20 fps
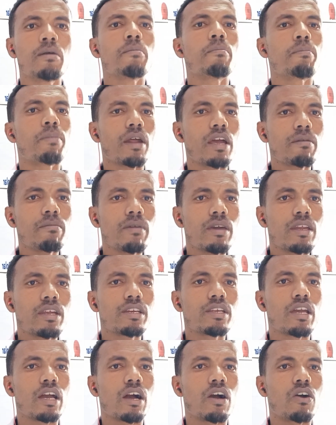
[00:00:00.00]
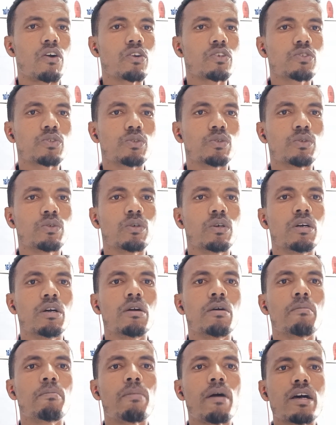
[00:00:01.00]
Prime meridian also
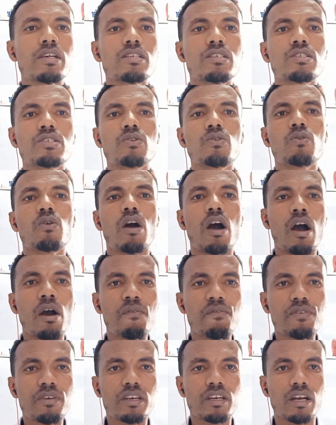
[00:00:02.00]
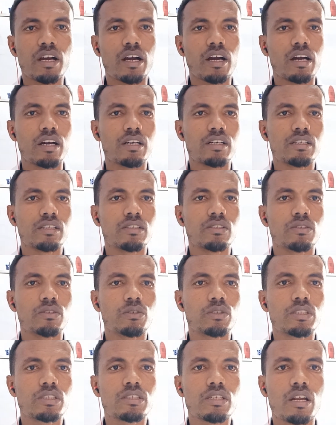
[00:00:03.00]
passes through Africa,
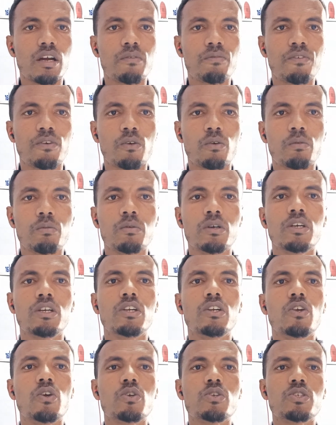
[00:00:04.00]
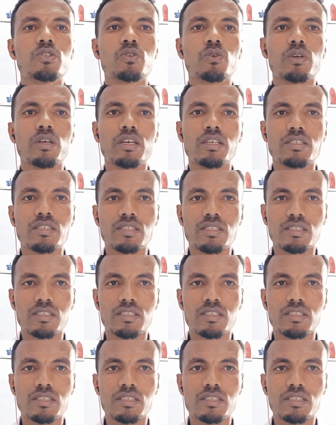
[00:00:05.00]
which is run from north to east.